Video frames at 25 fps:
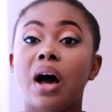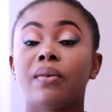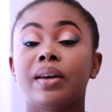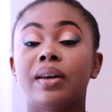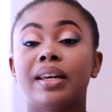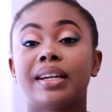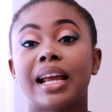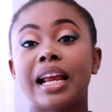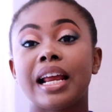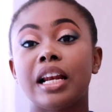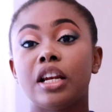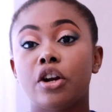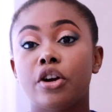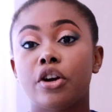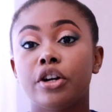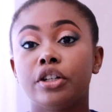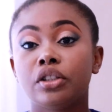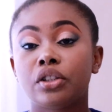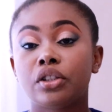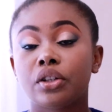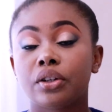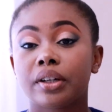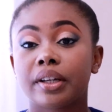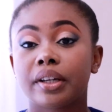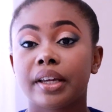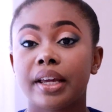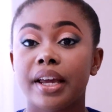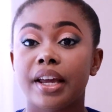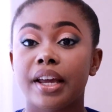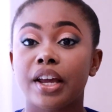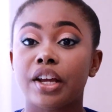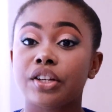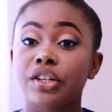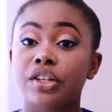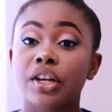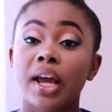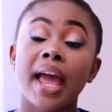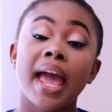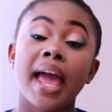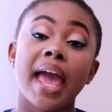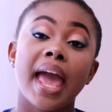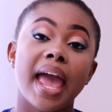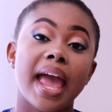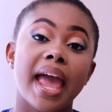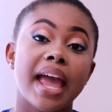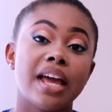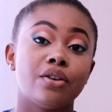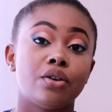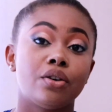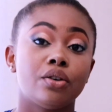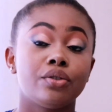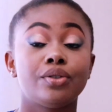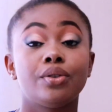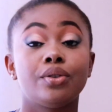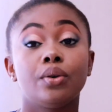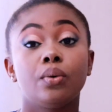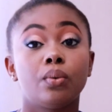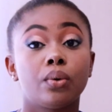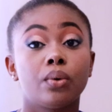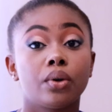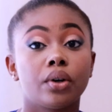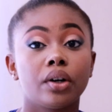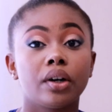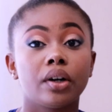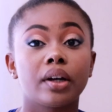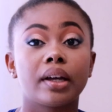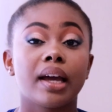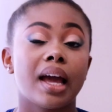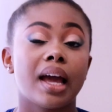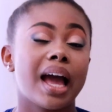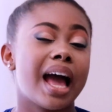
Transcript: can I learn Turkish and also work,